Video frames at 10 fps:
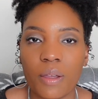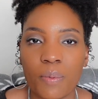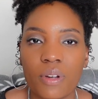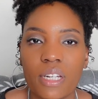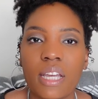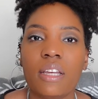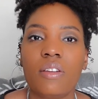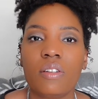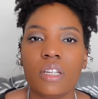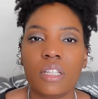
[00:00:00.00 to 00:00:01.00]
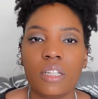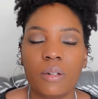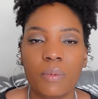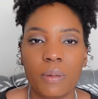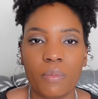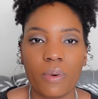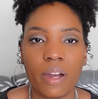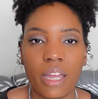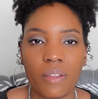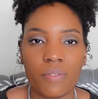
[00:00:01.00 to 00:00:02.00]
up or down a little bit
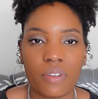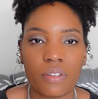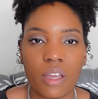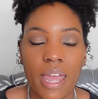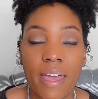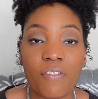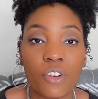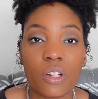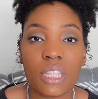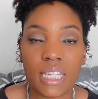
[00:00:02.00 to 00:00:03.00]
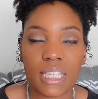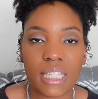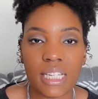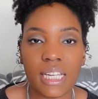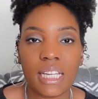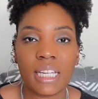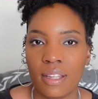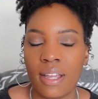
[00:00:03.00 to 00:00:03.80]
more effortlessly.